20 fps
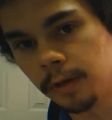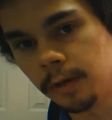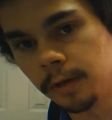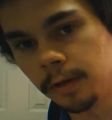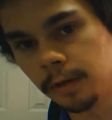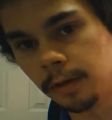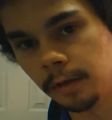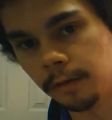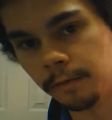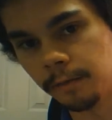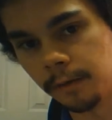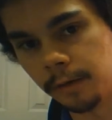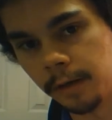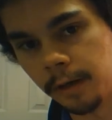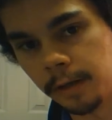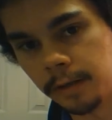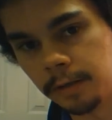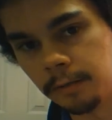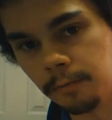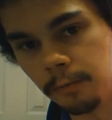He
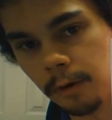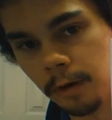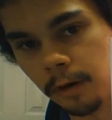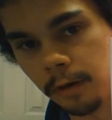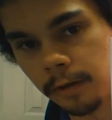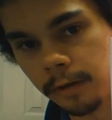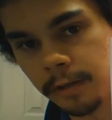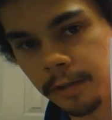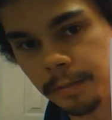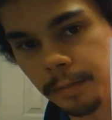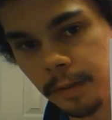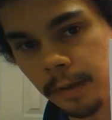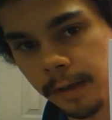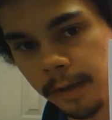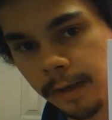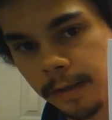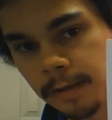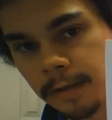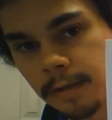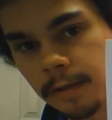forgot to water his
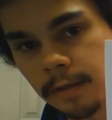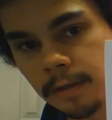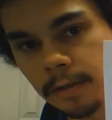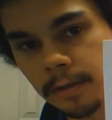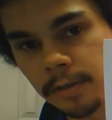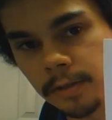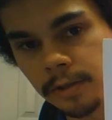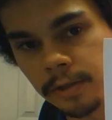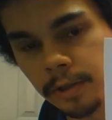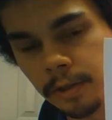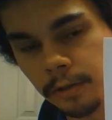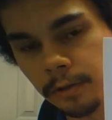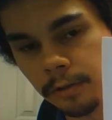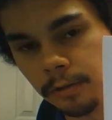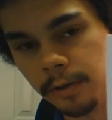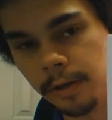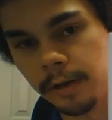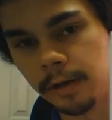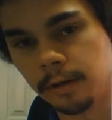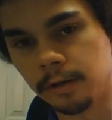plants, so
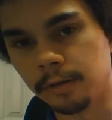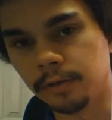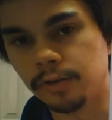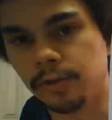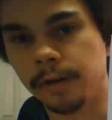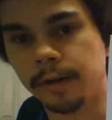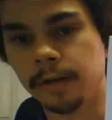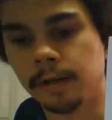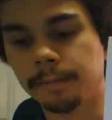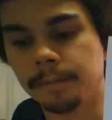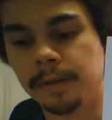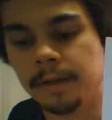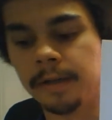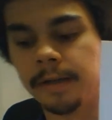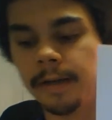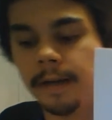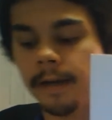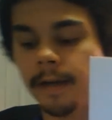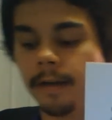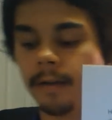they all dried up and
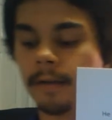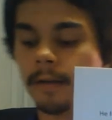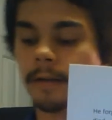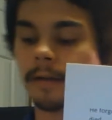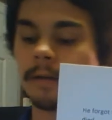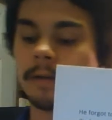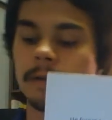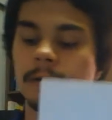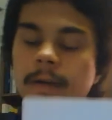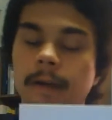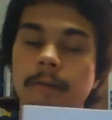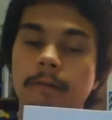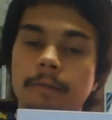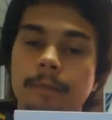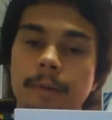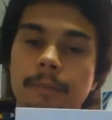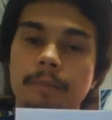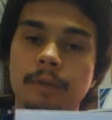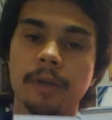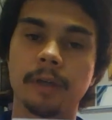died. Now
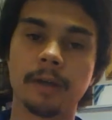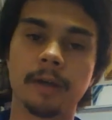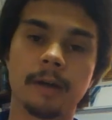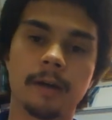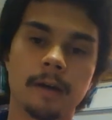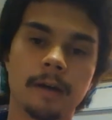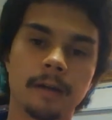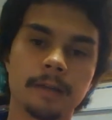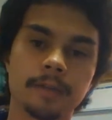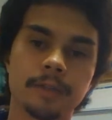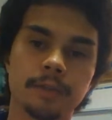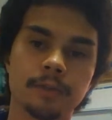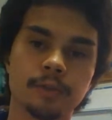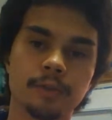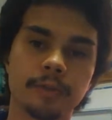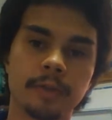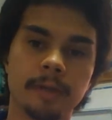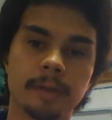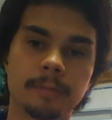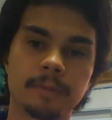remember, the cause
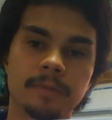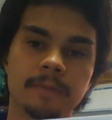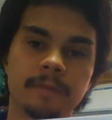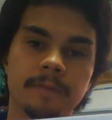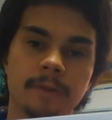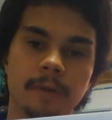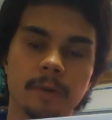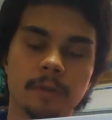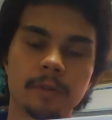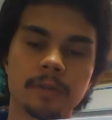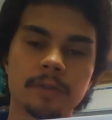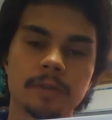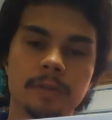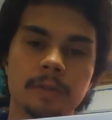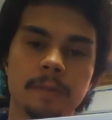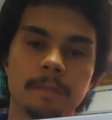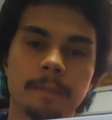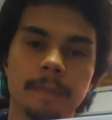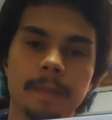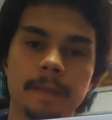usually comes
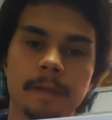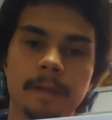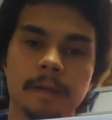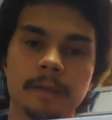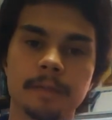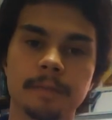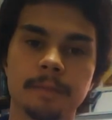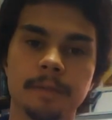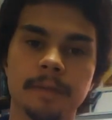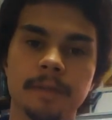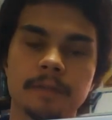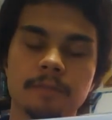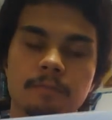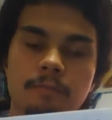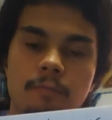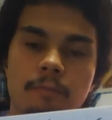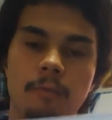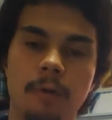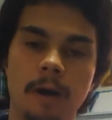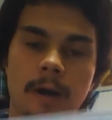first. It explains
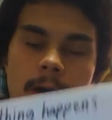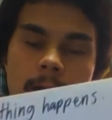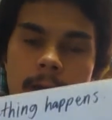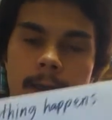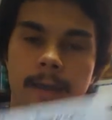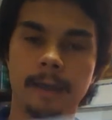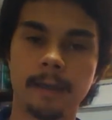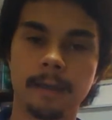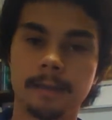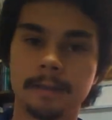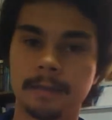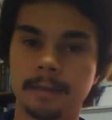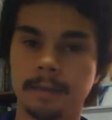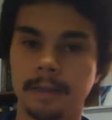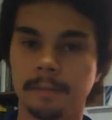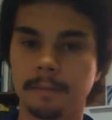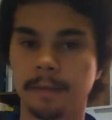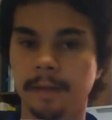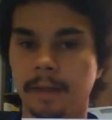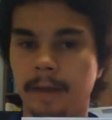why
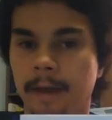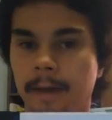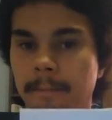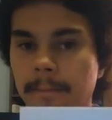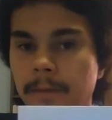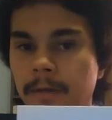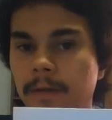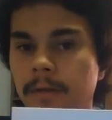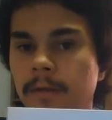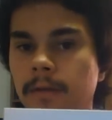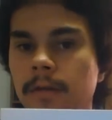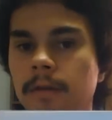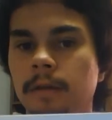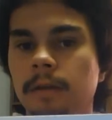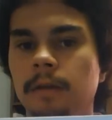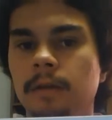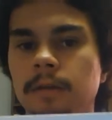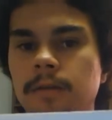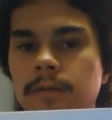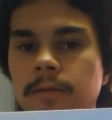something happened.
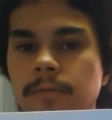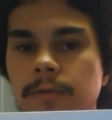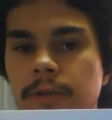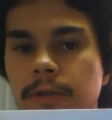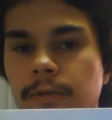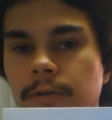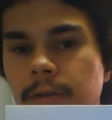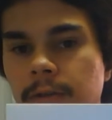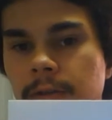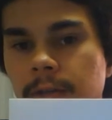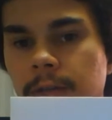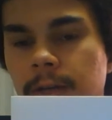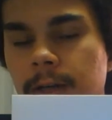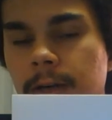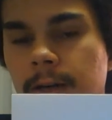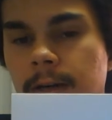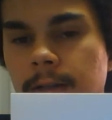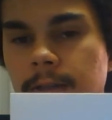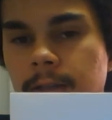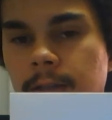So what do you think the
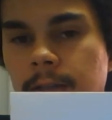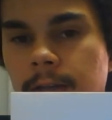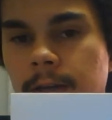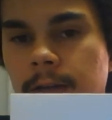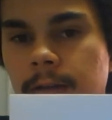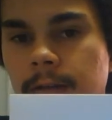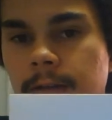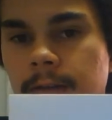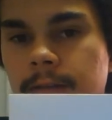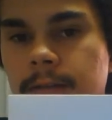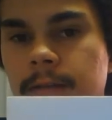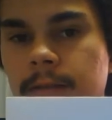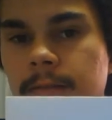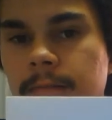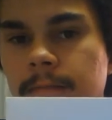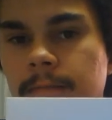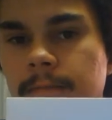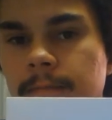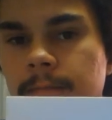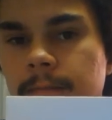cause in that is?
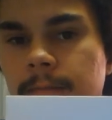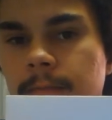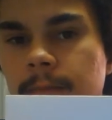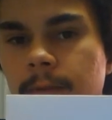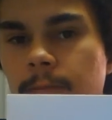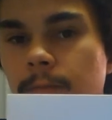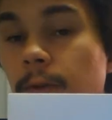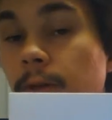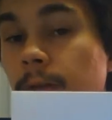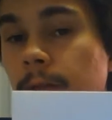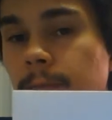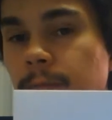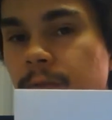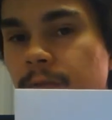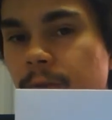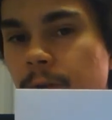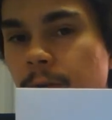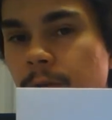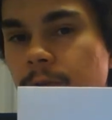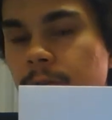What comes
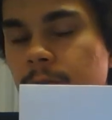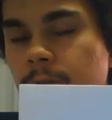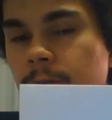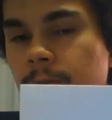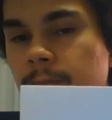first?